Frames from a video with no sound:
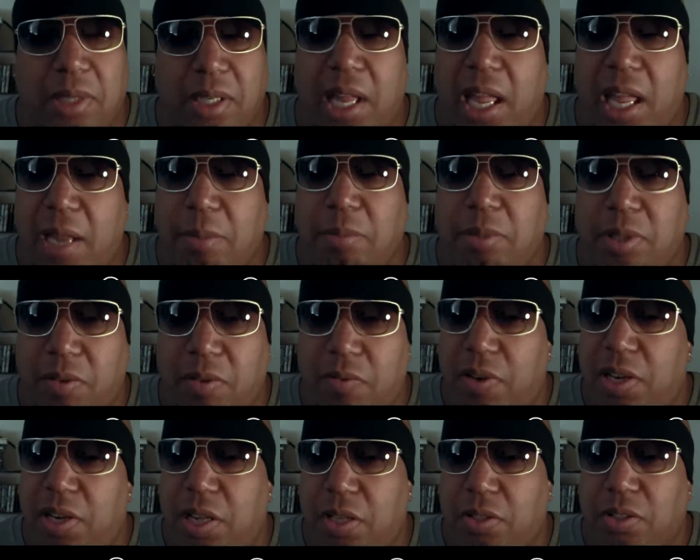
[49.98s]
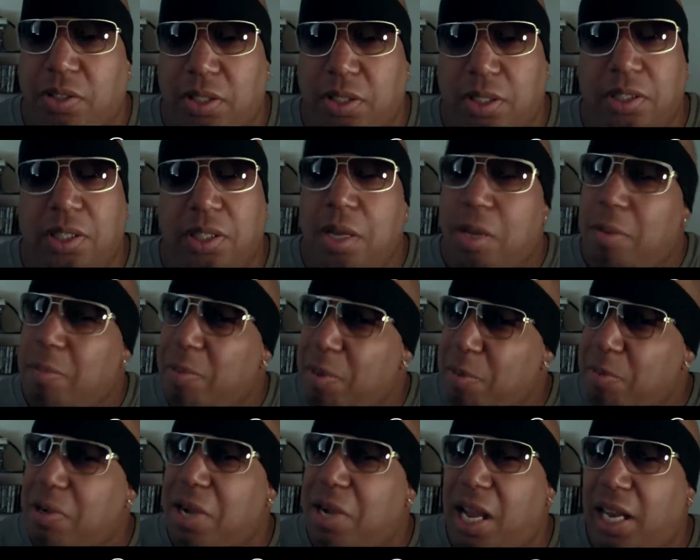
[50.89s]
the names in the videos, because
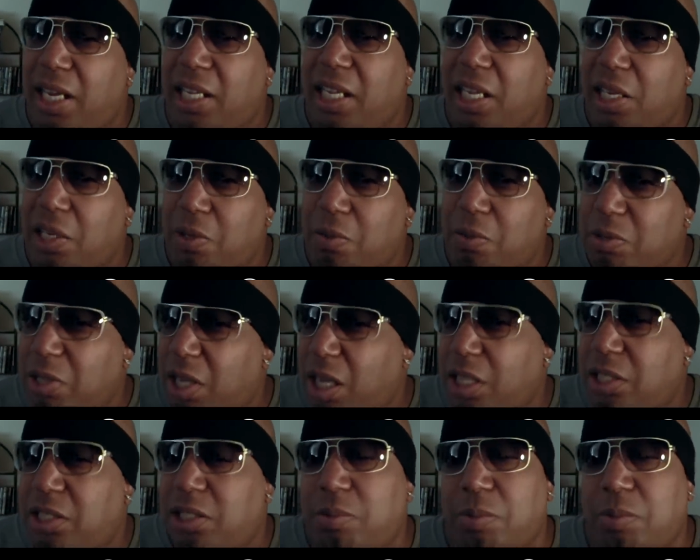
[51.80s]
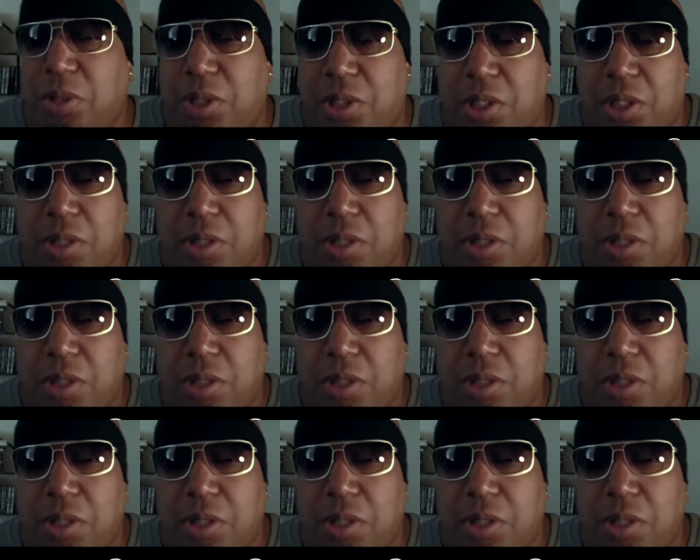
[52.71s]
people kind of get a little touchy when you